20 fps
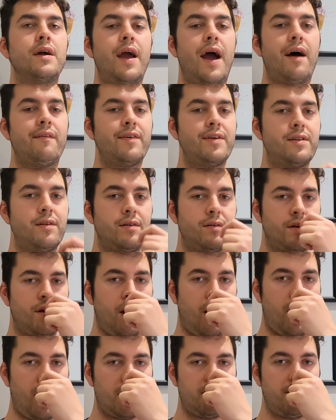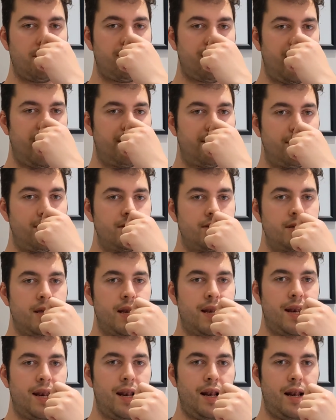yeah, I think the cardamom flavour is
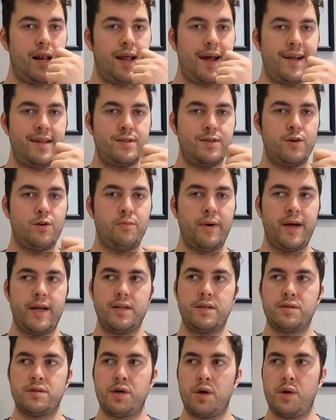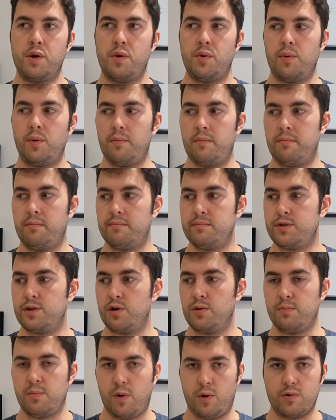a little bit too
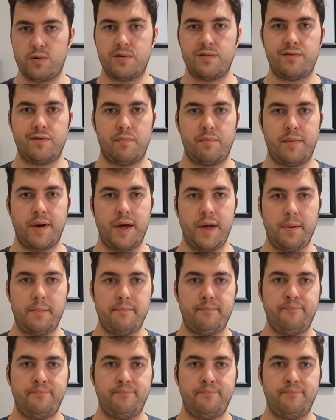much for me.